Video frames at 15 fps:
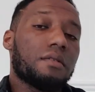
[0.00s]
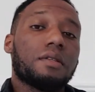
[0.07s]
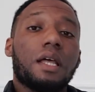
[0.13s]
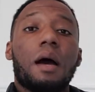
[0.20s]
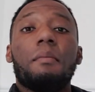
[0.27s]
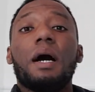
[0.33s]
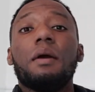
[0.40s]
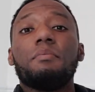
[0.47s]

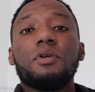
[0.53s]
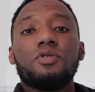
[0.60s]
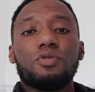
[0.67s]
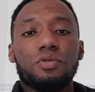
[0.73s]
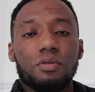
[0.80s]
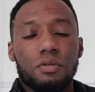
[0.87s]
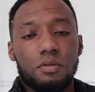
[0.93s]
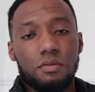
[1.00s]
That might be
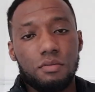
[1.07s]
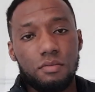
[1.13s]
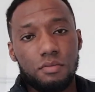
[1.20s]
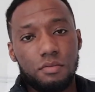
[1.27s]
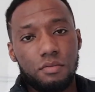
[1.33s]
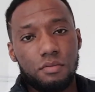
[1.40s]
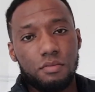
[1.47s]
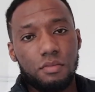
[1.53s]
true.
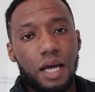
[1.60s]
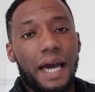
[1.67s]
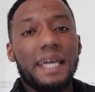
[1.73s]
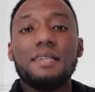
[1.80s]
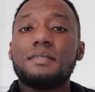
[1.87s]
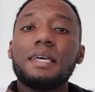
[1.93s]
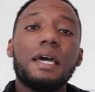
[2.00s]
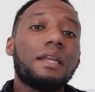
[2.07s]
I
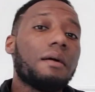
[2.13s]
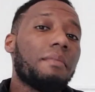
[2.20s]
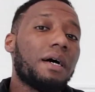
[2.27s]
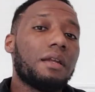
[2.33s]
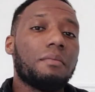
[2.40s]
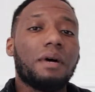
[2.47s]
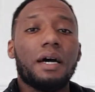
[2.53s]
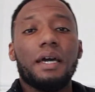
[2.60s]
ain't saying the man
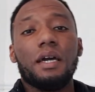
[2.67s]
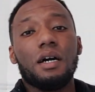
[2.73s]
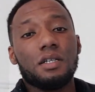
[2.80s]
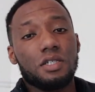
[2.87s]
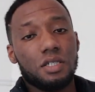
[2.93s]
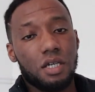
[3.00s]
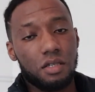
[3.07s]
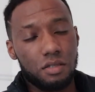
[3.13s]
them out here are
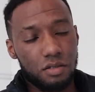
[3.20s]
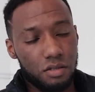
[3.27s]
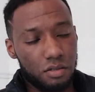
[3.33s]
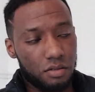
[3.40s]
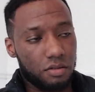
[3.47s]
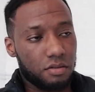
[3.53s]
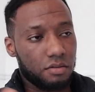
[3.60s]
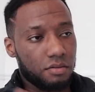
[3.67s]
saints.
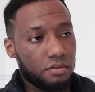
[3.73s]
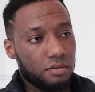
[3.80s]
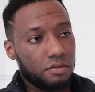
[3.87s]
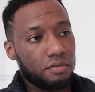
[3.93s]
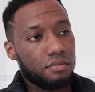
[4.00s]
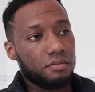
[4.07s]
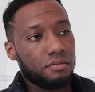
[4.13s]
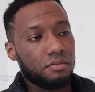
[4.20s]

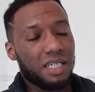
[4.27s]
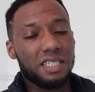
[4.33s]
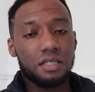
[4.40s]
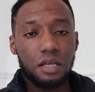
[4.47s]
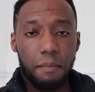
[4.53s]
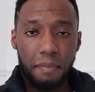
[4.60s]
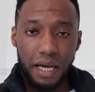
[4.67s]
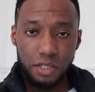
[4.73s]
But this
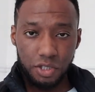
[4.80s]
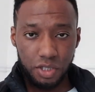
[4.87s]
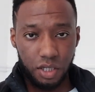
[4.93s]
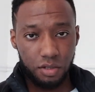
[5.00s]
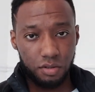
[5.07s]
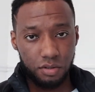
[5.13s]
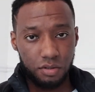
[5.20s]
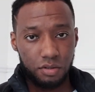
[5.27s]
is a man's
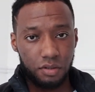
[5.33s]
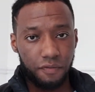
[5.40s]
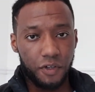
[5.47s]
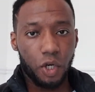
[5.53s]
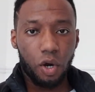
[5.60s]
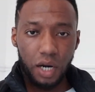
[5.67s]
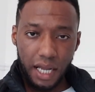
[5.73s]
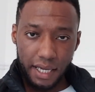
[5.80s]
channel. If you
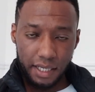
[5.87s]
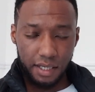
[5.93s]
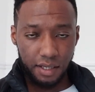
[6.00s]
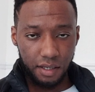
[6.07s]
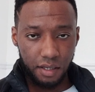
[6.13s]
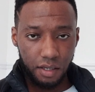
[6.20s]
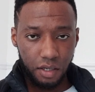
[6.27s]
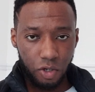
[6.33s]
don't like
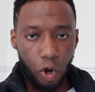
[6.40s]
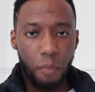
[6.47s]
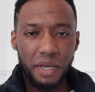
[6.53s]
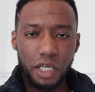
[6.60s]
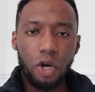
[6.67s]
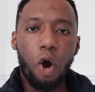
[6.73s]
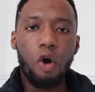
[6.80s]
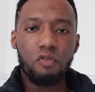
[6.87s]
it, go
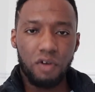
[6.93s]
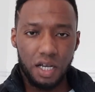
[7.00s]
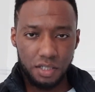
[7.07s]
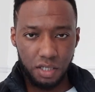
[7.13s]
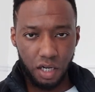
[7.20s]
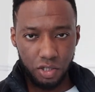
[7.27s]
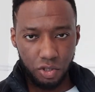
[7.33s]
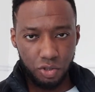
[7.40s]
make your own
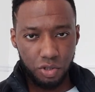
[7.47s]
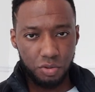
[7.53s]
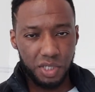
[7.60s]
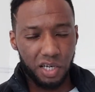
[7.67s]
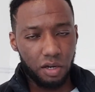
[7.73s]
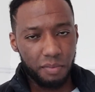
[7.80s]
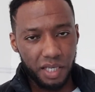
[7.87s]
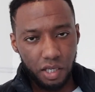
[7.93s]
Rascal YouTube
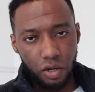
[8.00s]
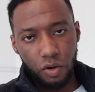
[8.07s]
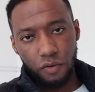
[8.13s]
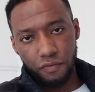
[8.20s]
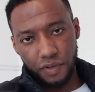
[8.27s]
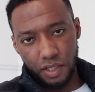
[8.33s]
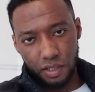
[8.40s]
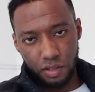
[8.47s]
channel, make your
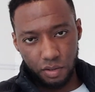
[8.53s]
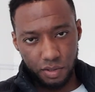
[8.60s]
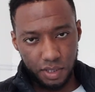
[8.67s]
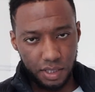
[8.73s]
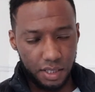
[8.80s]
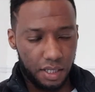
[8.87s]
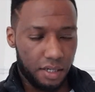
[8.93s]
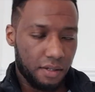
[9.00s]
own videos
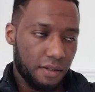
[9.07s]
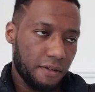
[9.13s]
and that.